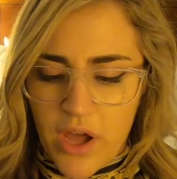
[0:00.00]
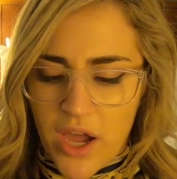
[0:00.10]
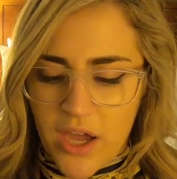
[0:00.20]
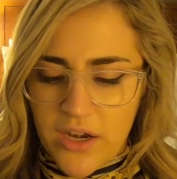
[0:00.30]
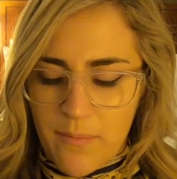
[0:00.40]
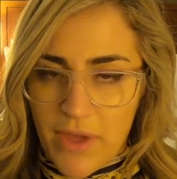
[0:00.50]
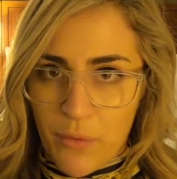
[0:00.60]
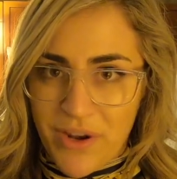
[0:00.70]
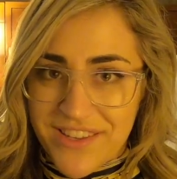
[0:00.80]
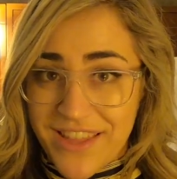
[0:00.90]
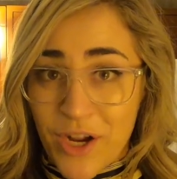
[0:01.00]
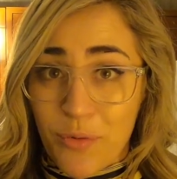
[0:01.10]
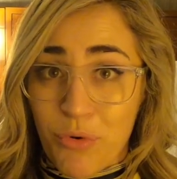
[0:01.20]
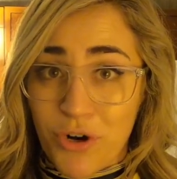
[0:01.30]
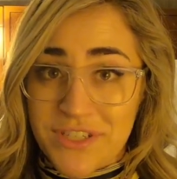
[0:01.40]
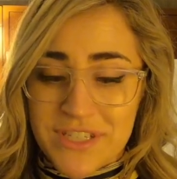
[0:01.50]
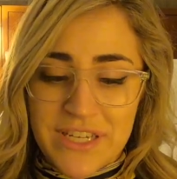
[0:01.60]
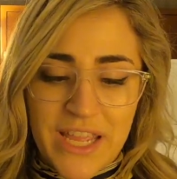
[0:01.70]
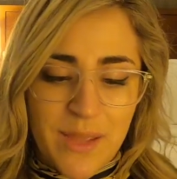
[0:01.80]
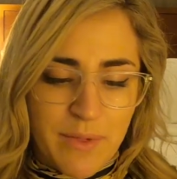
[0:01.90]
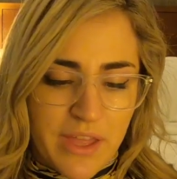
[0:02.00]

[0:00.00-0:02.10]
on my way to the airport today